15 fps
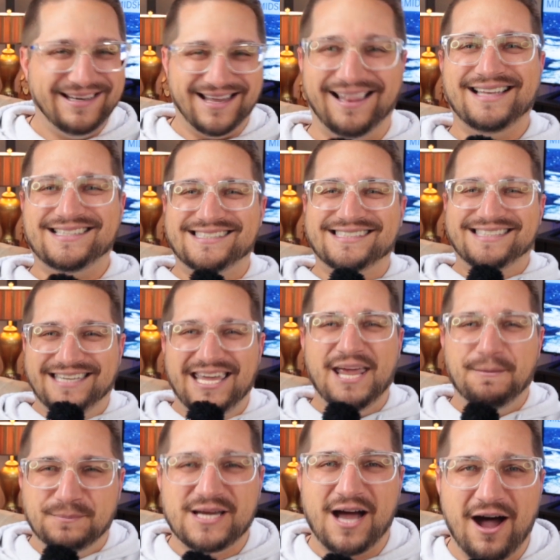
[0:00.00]
Now let's
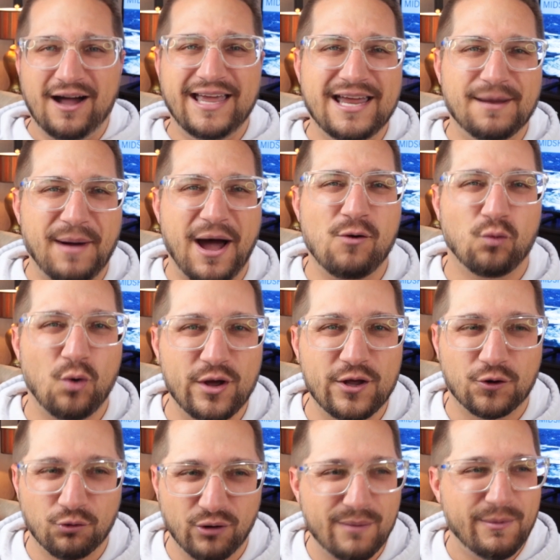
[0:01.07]
keep talking about
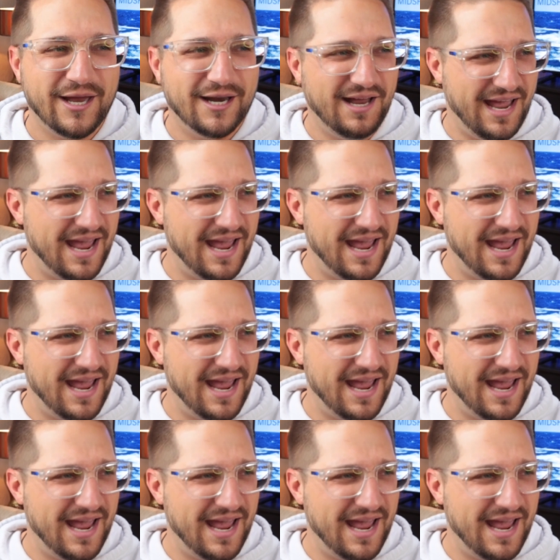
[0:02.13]
Royal Caribbean,